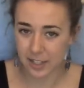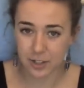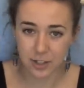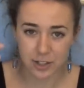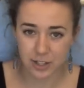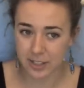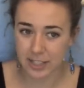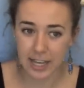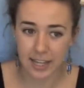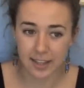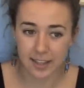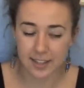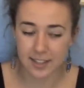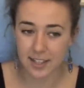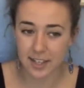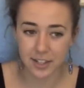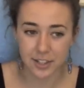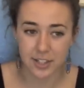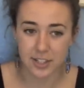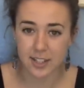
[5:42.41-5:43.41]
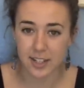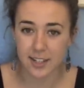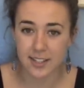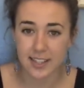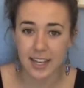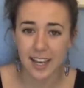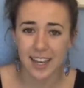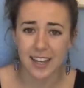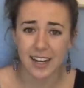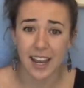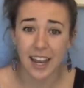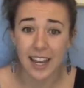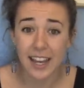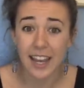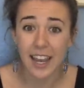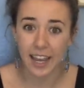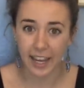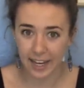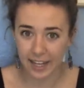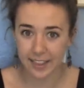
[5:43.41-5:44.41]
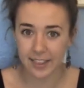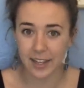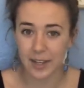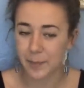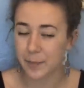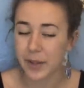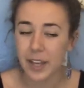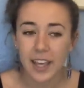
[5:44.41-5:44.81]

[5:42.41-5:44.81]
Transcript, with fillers: It just The sun just does that, and I hate them.